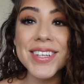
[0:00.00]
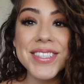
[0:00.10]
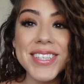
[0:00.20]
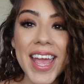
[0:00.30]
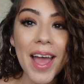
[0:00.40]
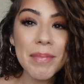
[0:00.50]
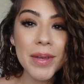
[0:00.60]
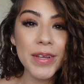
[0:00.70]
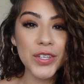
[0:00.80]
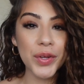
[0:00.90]
so today I'm going
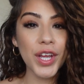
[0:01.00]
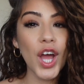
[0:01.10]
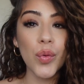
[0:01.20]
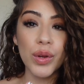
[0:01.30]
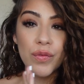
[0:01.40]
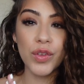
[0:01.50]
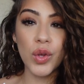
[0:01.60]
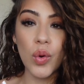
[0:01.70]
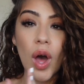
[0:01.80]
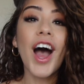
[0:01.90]
to be doing a
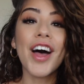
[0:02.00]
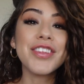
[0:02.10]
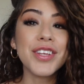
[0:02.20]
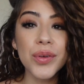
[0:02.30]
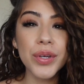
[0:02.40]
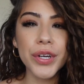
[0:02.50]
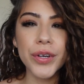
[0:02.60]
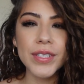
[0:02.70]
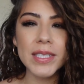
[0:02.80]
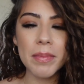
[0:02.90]
review on the new
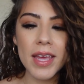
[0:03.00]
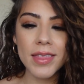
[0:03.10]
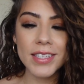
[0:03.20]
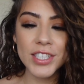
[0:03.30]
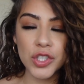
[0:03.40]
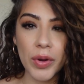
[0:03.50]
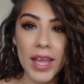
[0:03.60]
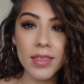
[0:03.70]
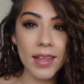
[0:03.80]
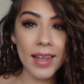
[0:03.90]
Curlsmith
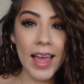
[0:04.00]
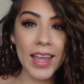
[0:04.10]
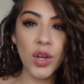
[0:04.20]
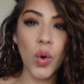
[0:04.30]
Strength line.